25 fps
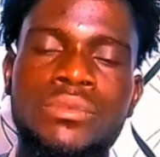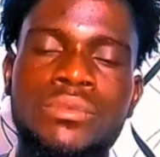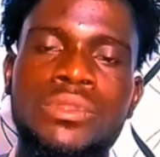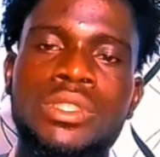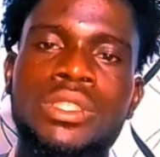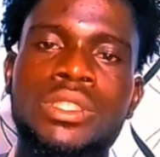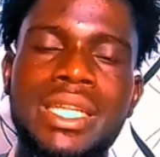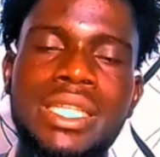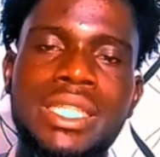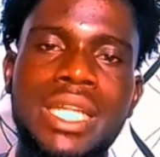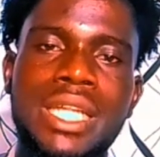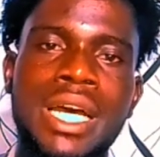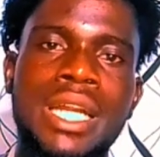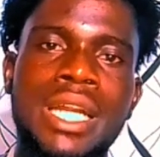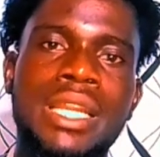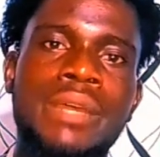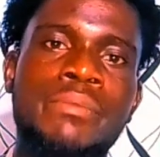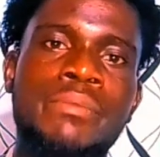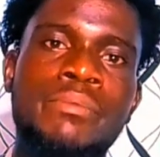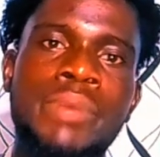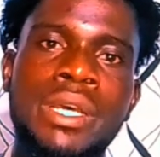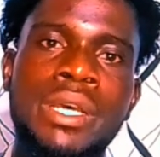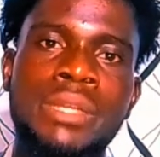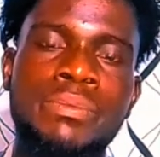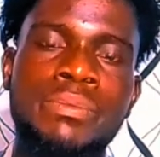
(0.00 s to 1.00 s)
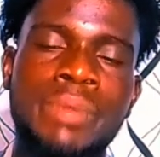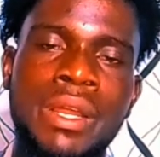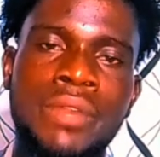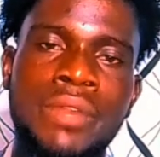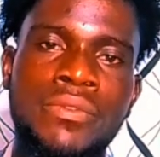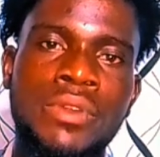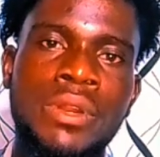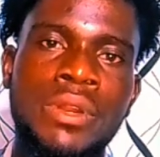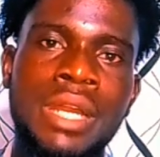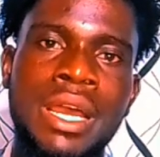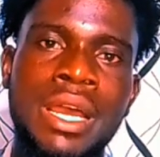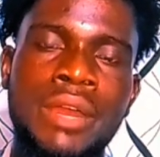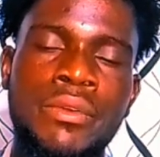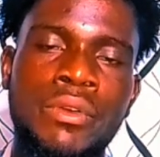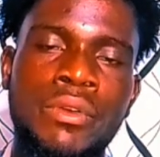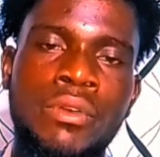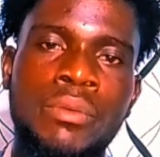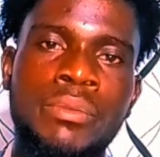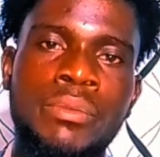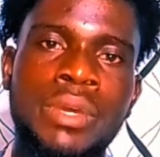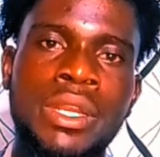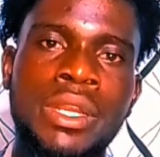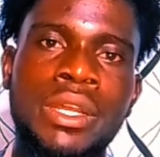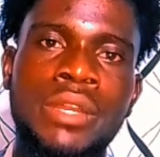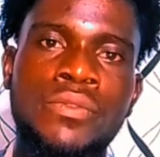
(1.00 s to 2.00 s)
But these are the best platforms I
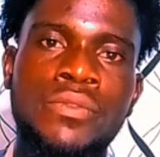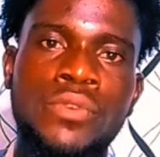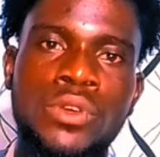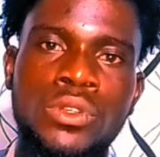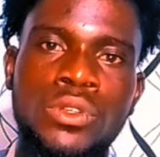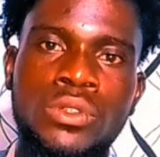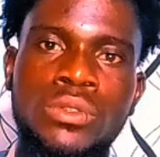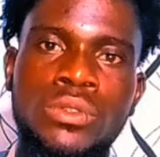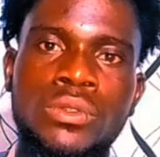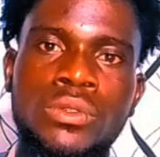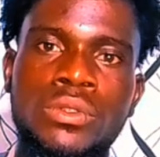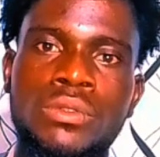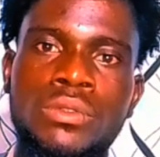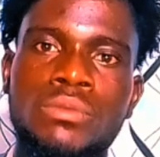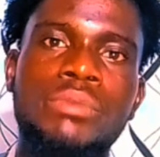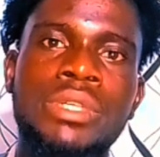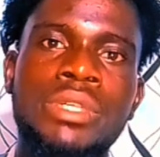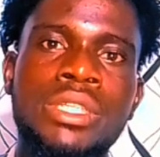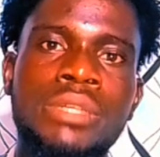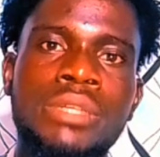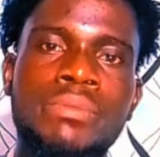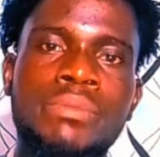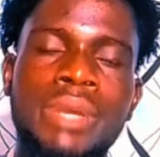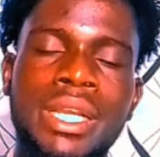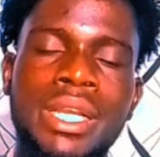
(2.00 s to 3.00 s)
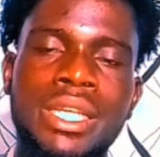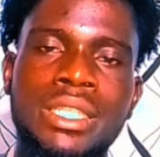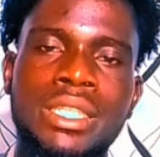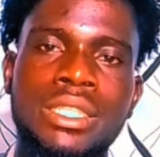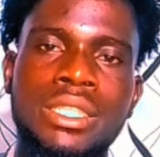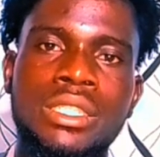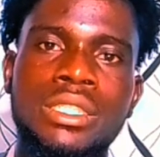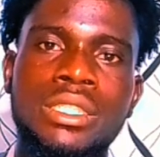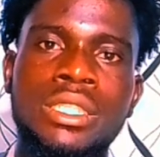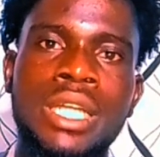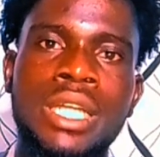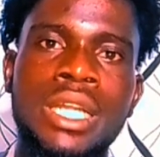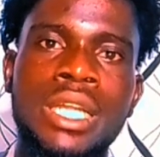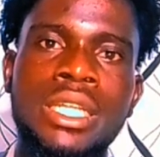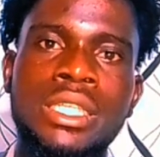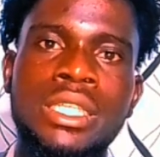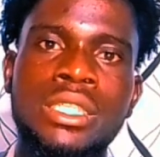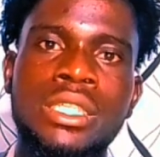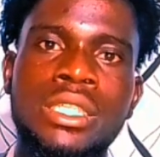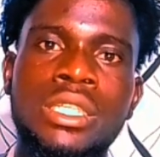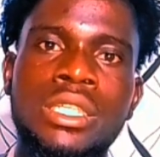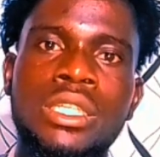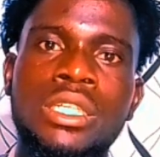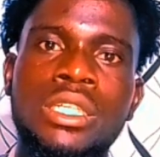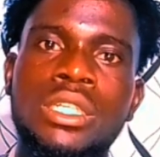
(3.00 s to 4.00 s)
recommended for you. Basic marketing,
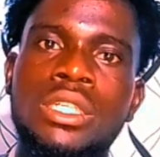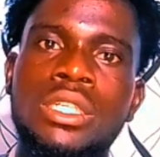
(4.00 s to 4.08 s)
knowledge.